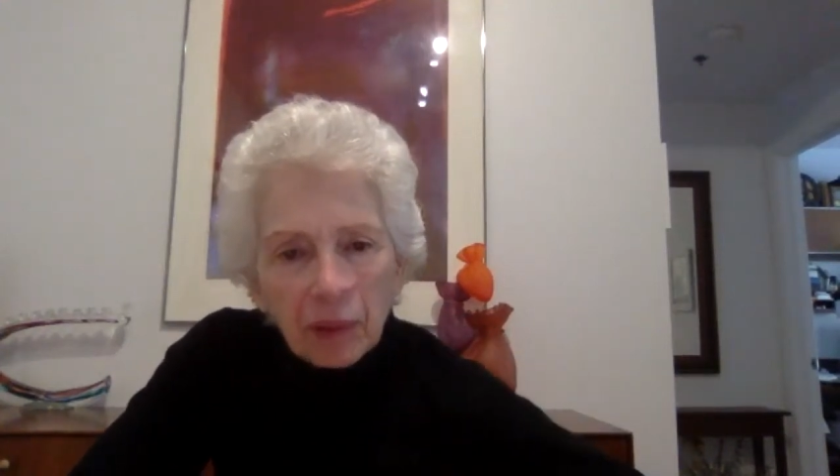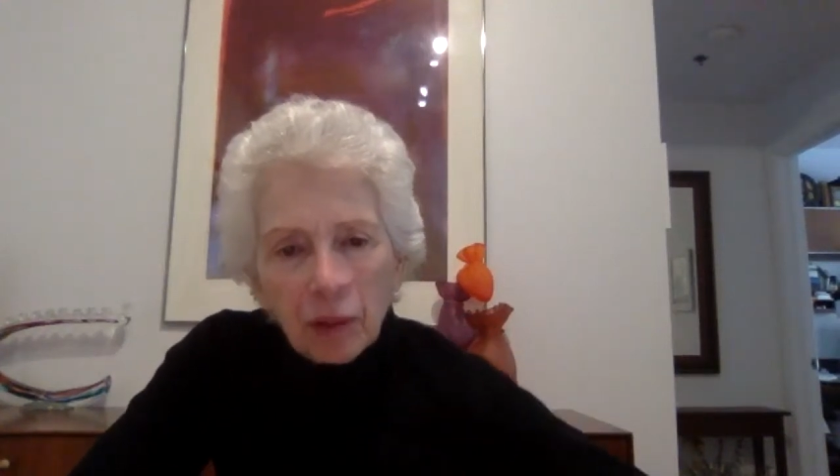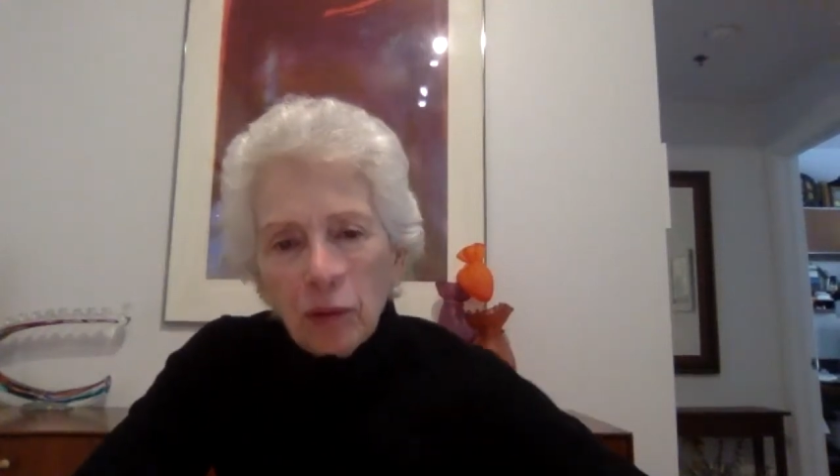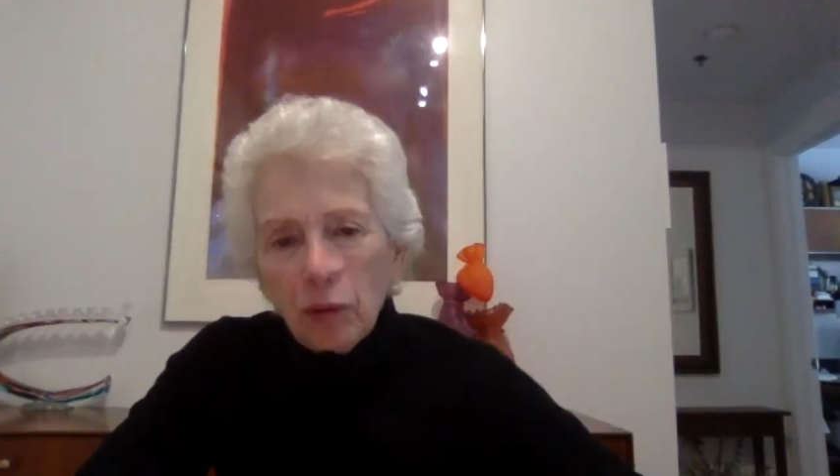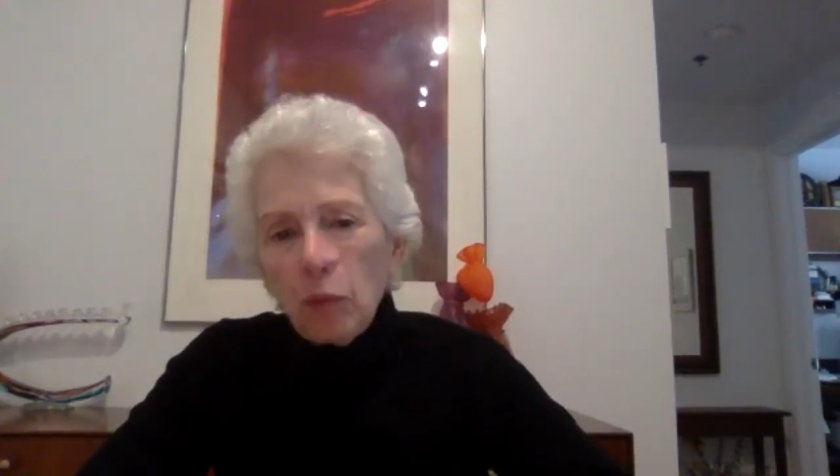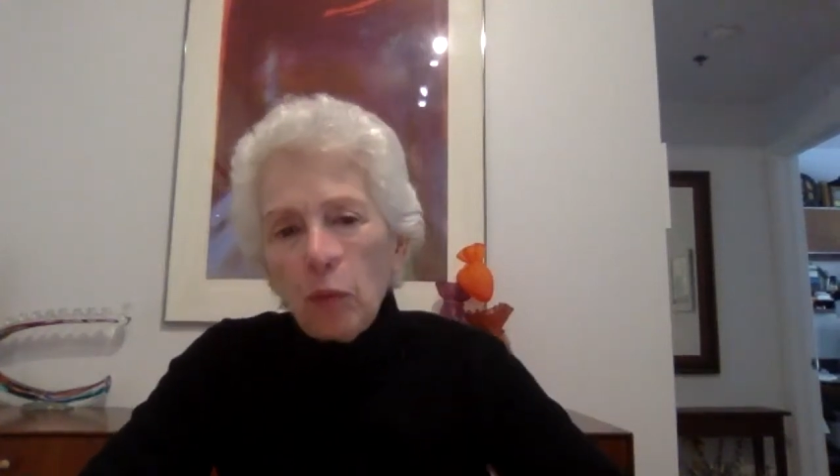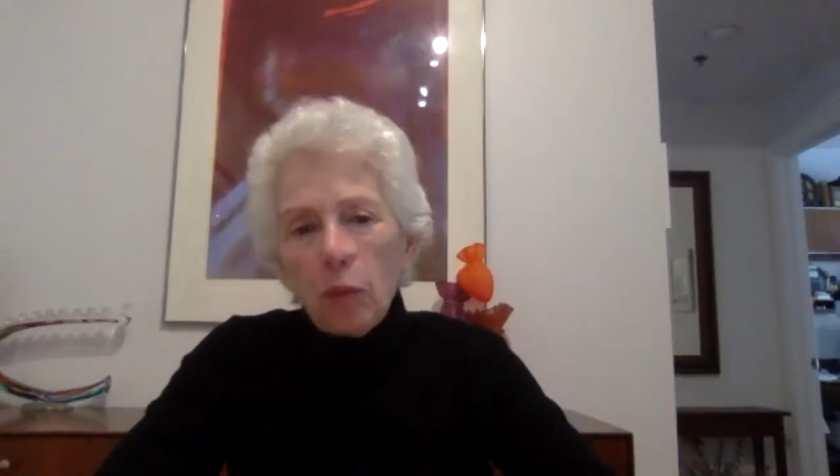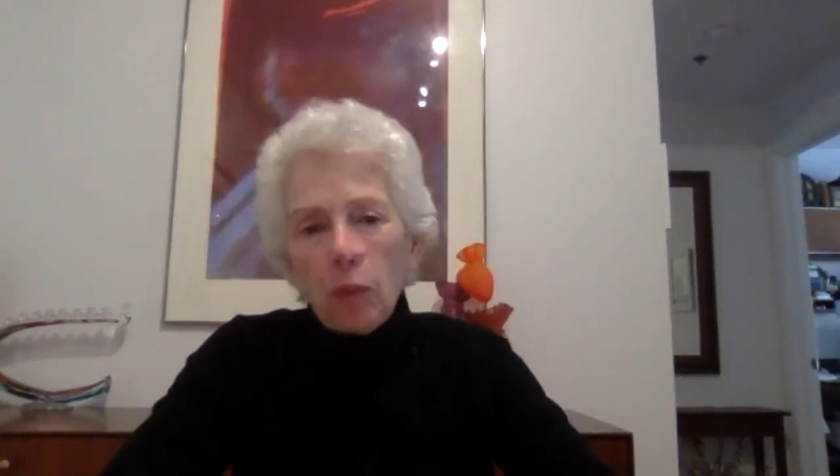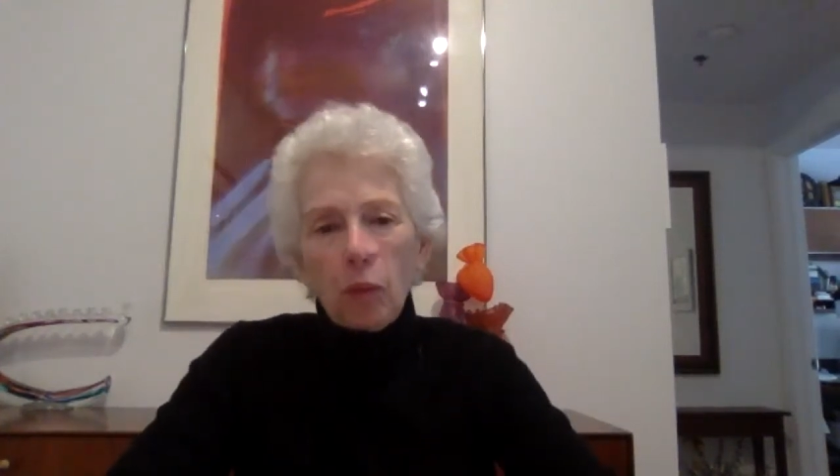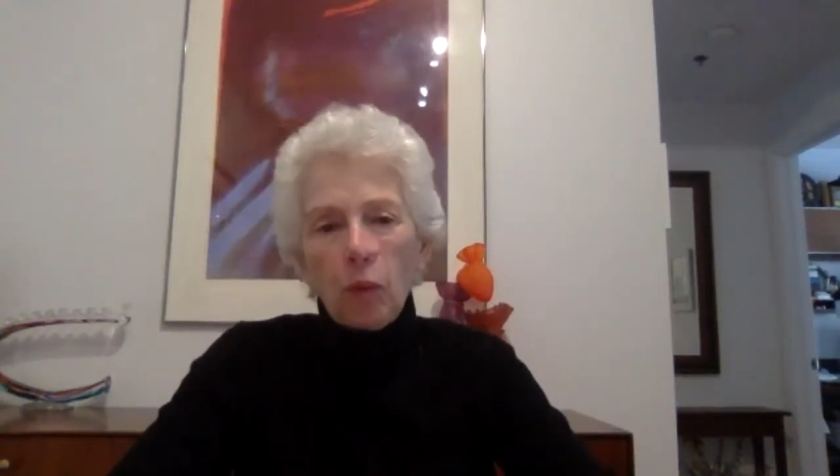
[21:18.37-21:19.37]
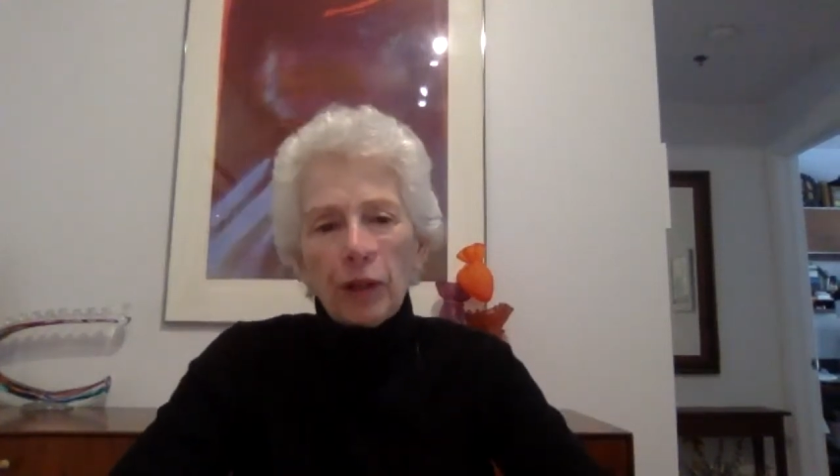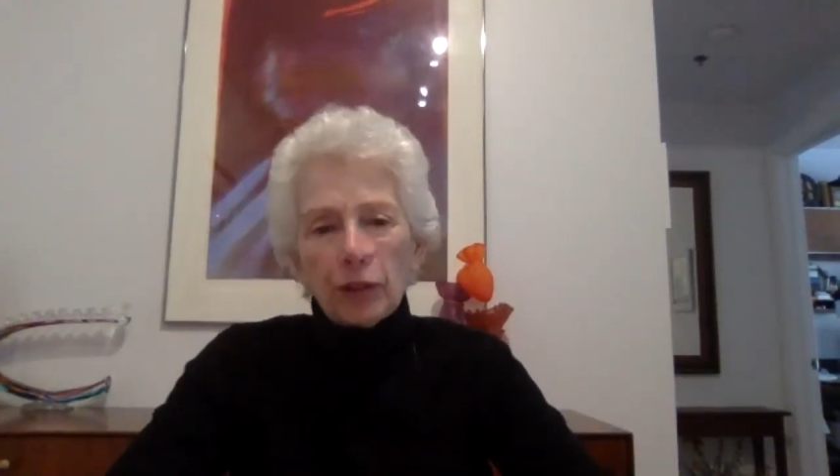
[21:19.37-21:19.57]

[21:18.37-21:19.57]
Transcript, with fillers: knew where